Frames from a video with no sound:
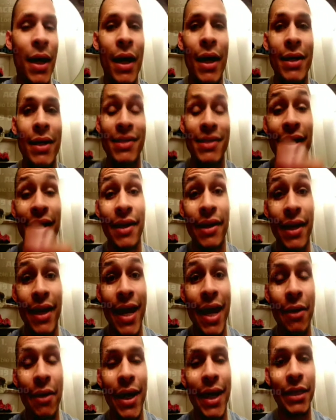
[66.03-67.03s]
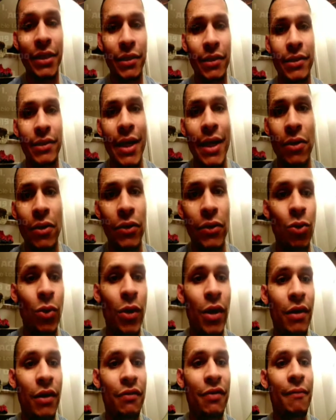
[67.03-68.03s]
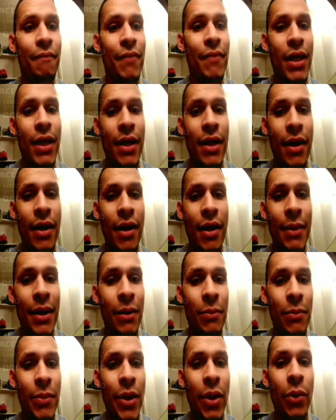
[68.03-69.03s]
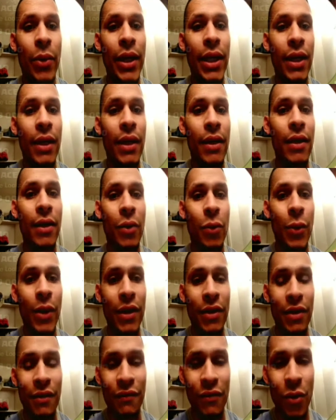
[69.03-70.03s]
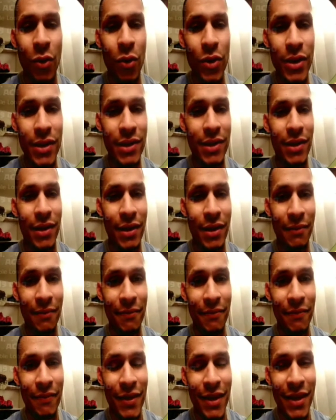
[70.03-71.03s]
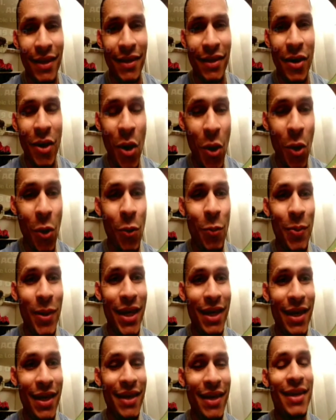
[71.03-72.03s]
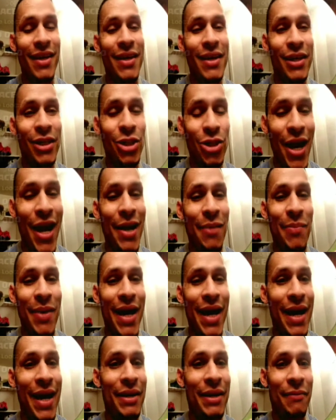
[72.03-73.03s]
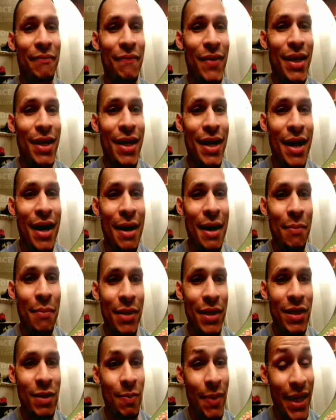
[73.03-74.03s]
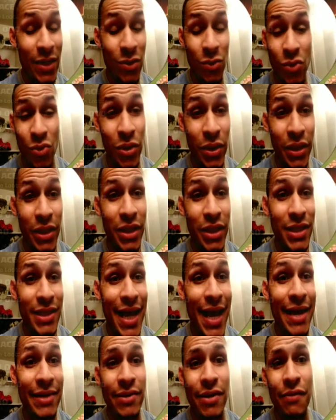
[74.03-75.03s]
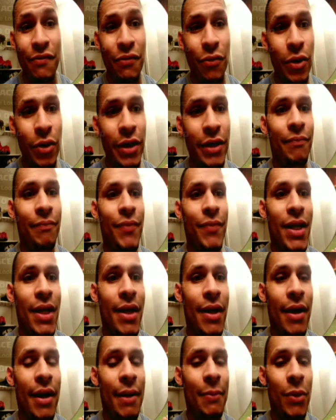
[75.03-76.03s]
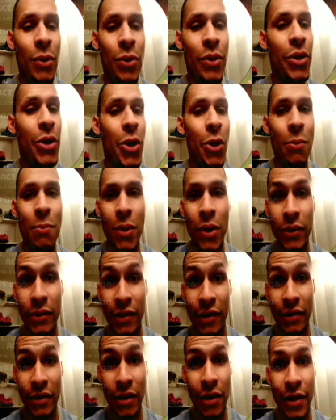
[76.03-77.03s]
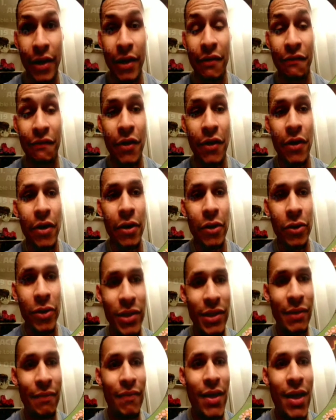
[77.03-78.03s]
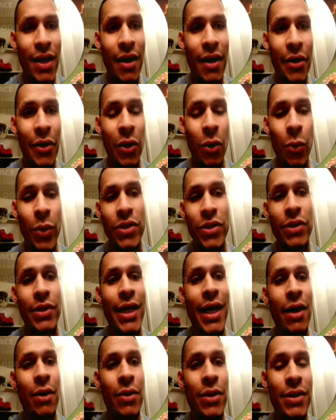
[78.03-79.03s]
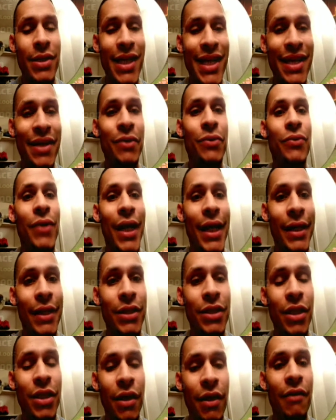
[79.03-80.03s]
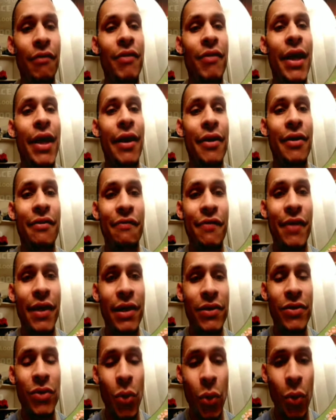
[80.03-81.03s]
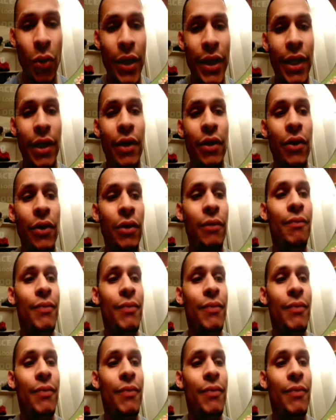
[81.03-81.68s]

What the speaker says: second account, actually, Town Hall 12. And I'm going in with, of course, the OP drag bat. This base was really just asking for it. There were no multi-target infernos, no wizard towers in range of the air defense or eagle.